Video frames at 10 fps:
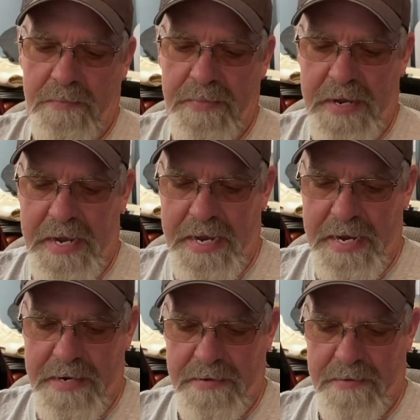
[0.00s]

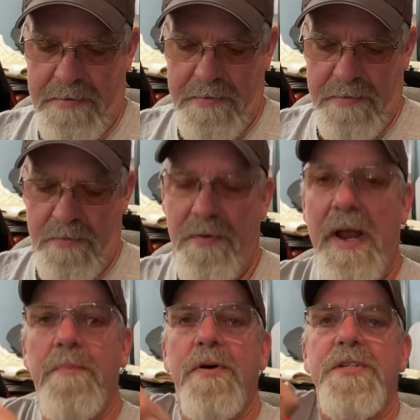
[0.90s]
but when
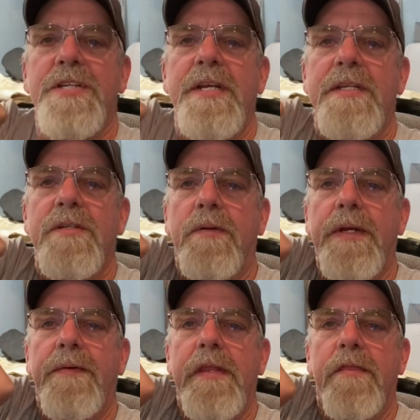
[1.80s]
I push it, it's
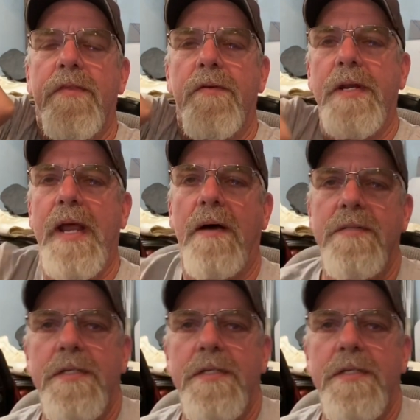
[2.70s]
only reading 3 now.